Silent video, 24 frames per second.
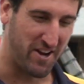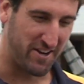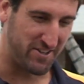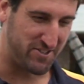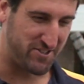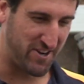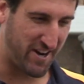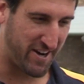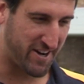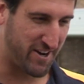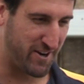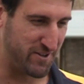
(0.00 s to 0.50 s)

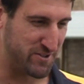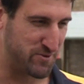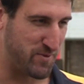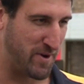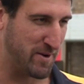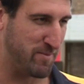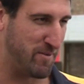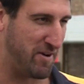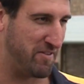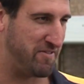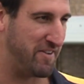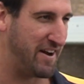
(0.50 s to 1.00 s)
Jacko was
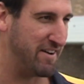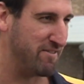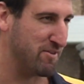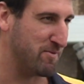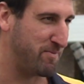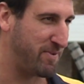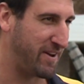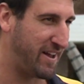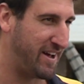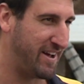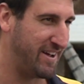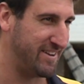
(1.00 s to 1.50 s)
one of my favourite
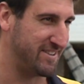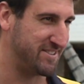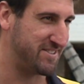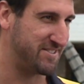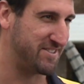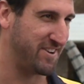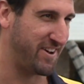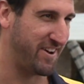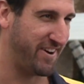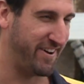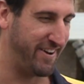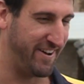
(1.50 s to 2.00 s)
players,
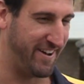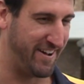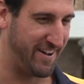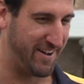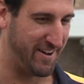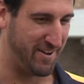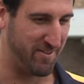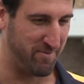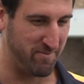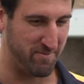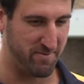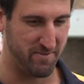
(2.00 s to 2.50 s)

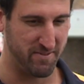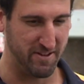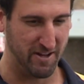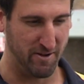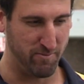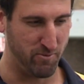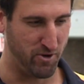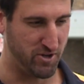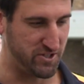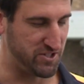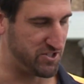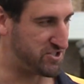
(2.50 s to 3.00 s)
so I
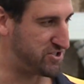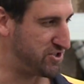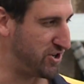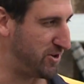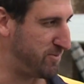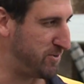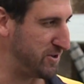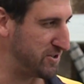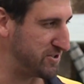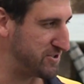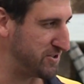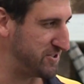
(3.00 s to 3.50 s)
might just
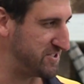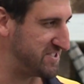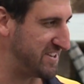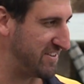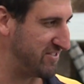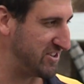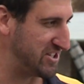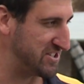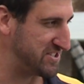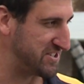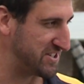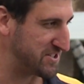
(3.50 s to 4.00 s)
stop on
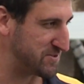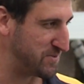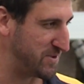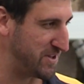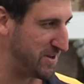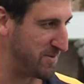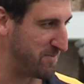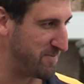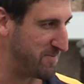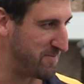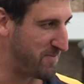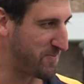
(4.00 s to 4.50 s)
276 with
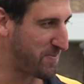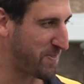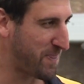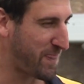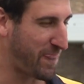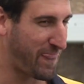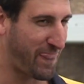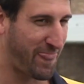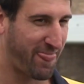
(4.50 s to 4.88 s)
him.